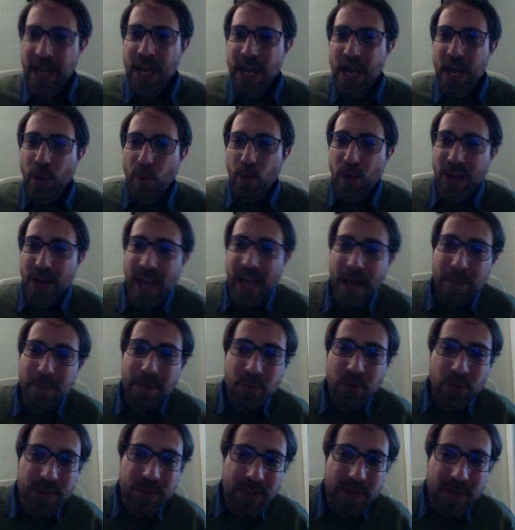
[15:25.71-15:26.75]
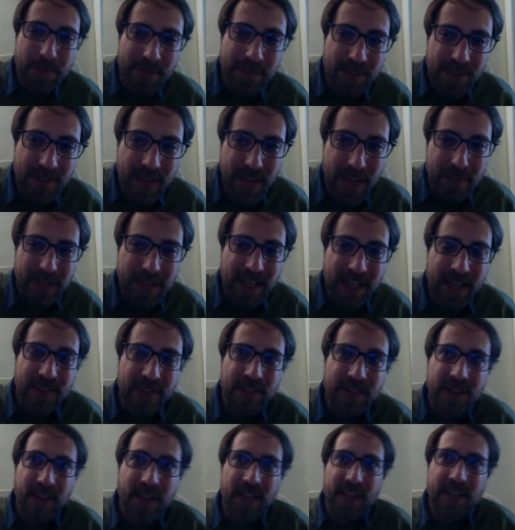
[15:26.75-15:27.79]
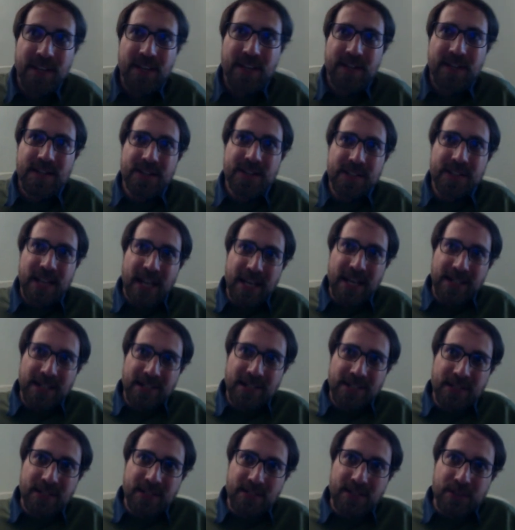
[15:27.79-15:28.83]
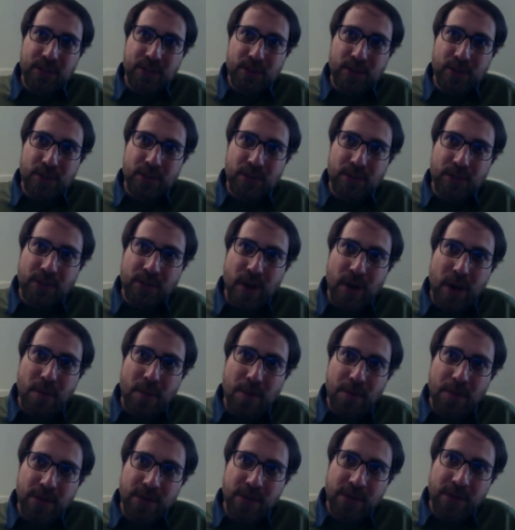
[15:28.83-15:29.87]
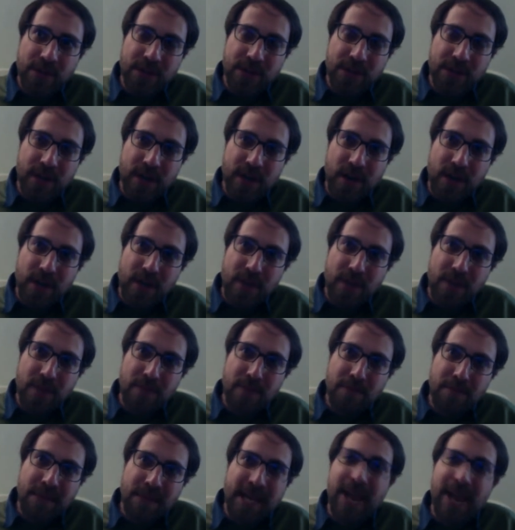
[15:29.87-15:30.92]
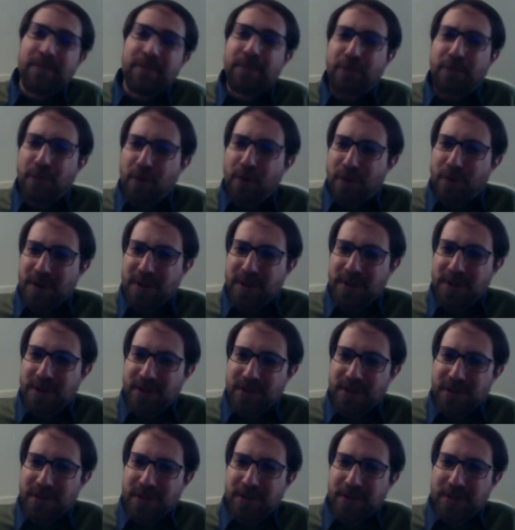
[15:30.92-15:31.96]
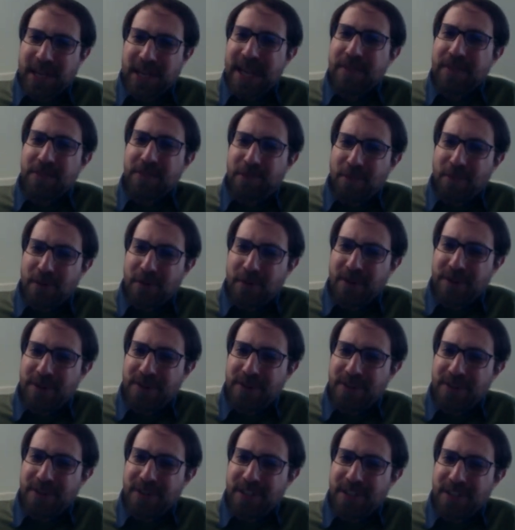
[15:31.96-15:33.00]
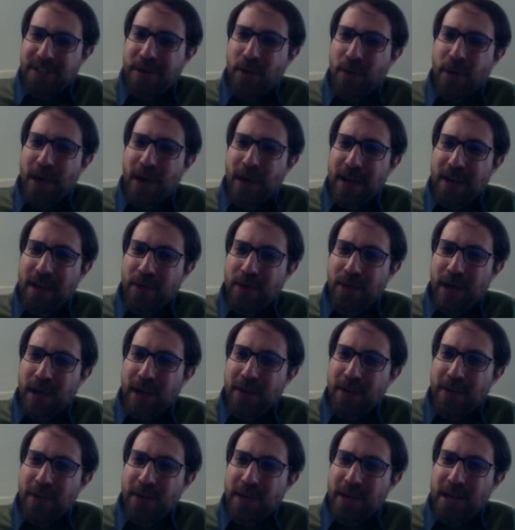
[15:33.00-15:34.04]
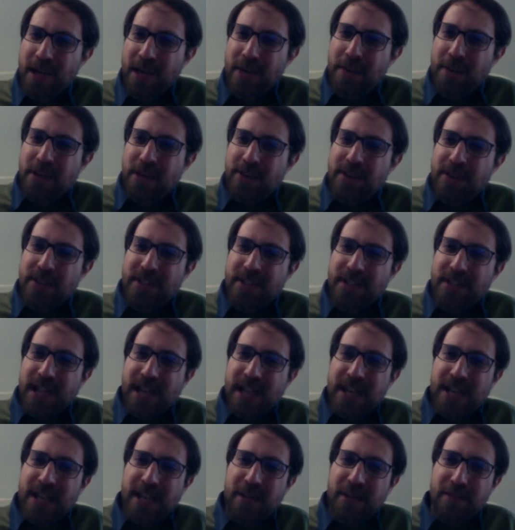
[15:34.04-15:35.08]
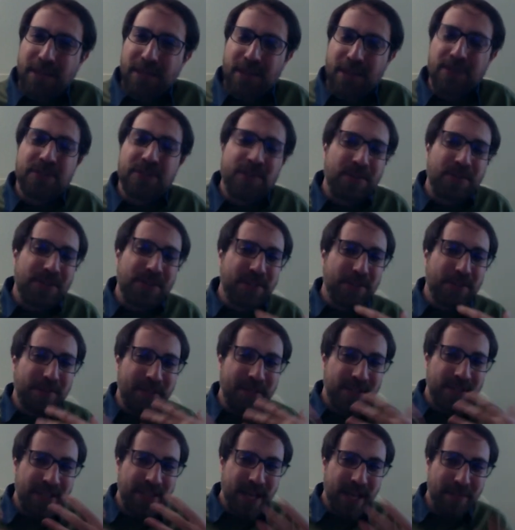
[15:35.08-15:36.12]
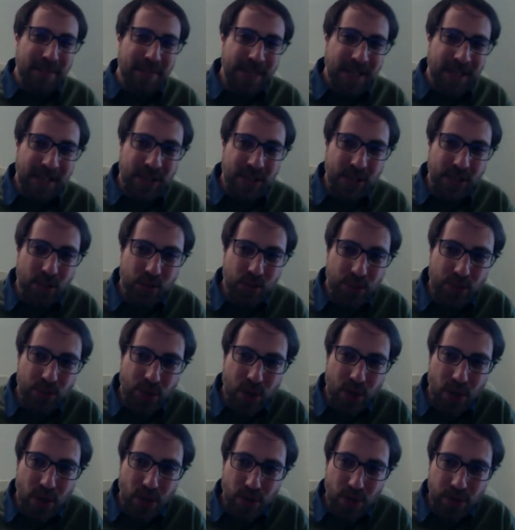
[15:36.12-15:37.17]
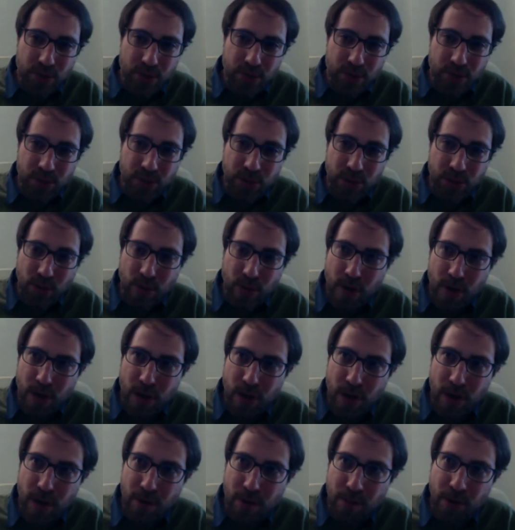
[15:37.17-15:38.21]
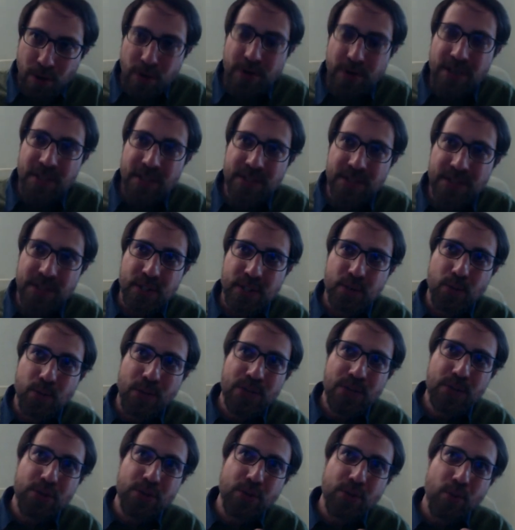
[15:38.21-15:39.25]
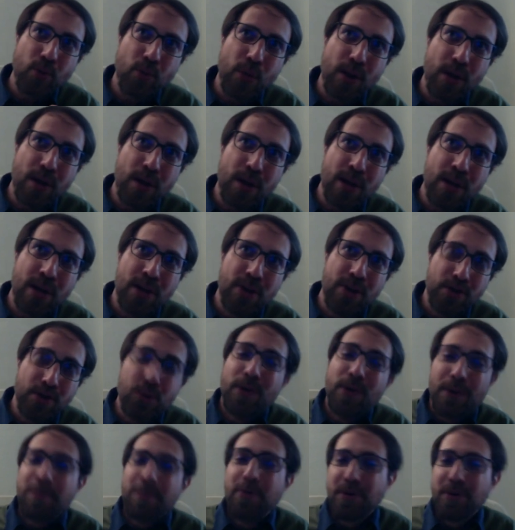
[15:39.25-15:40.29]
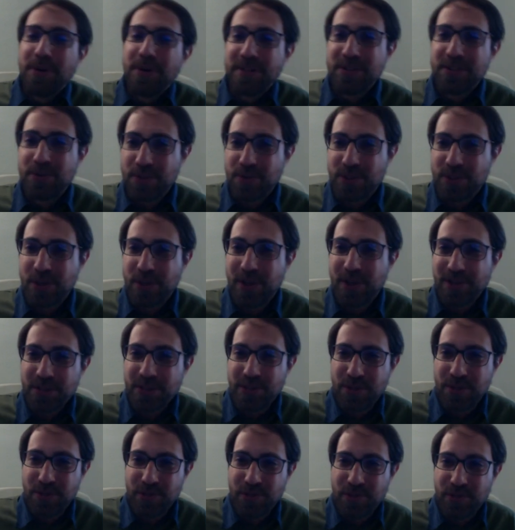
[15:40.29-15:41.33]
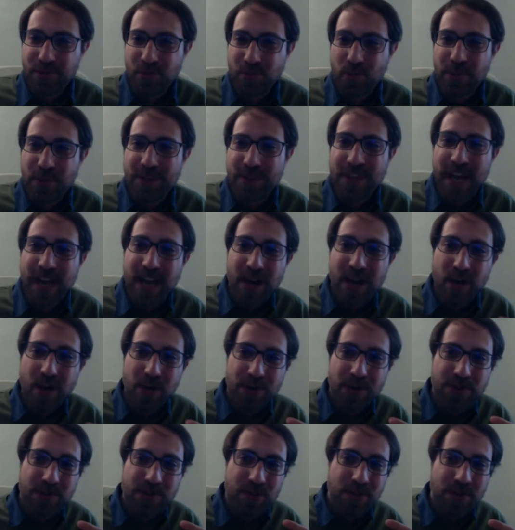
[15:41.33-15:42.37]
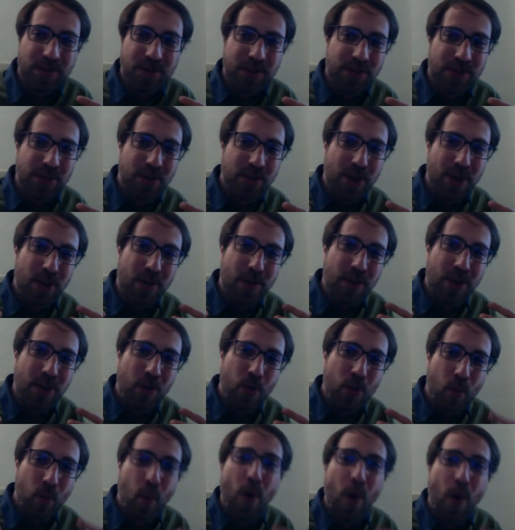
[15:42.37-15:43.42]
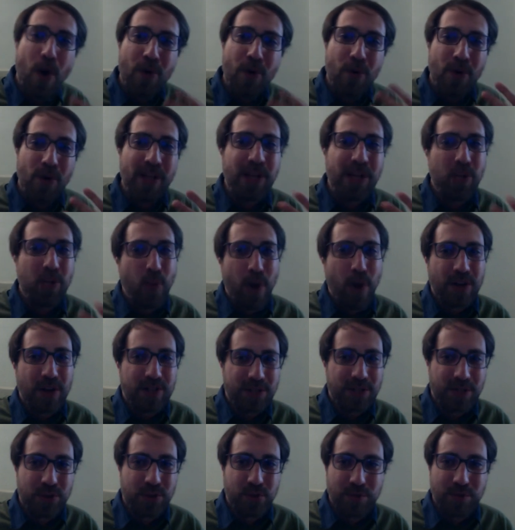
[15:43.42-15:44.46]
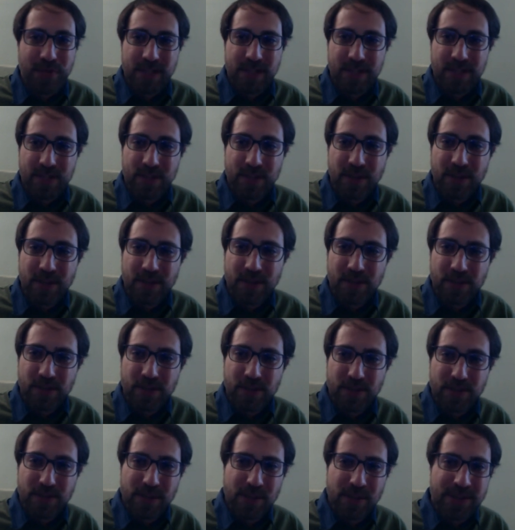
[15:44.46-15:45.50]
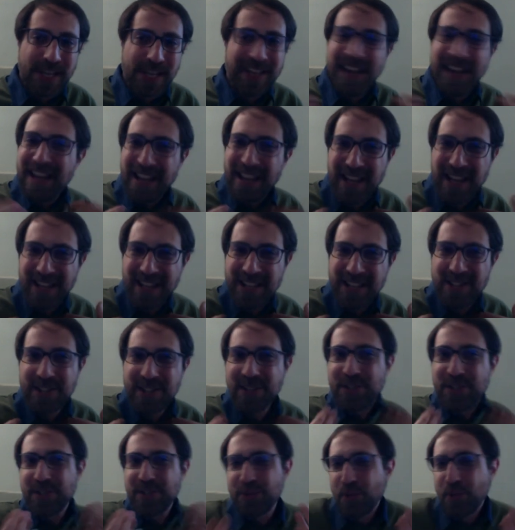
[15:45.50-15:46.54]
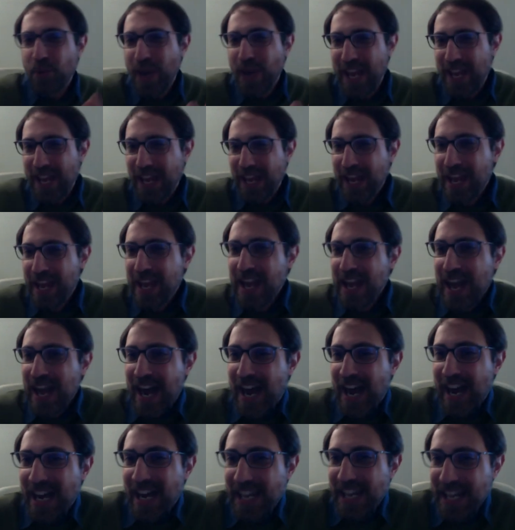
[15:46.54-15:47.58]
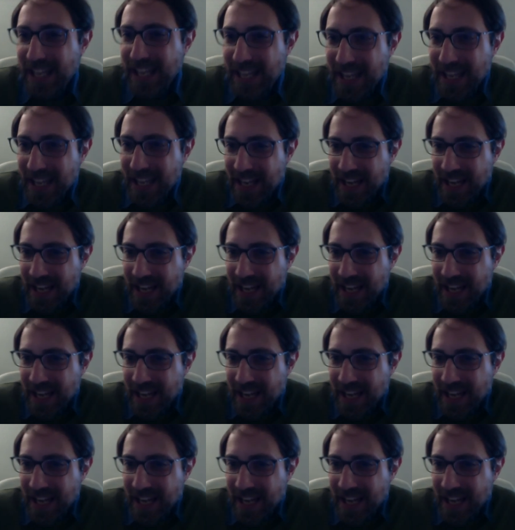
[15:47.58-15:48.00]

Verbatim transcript: What happened with the pandemic, I think that it's like this sort of opposites are become forced, became forced in a way, right? Because it's like, because there is a pandemic, you don't, you are put in a situation where you are put into solitude without, you know, what really wanting to be in solitude. Because at, at least this is the way I,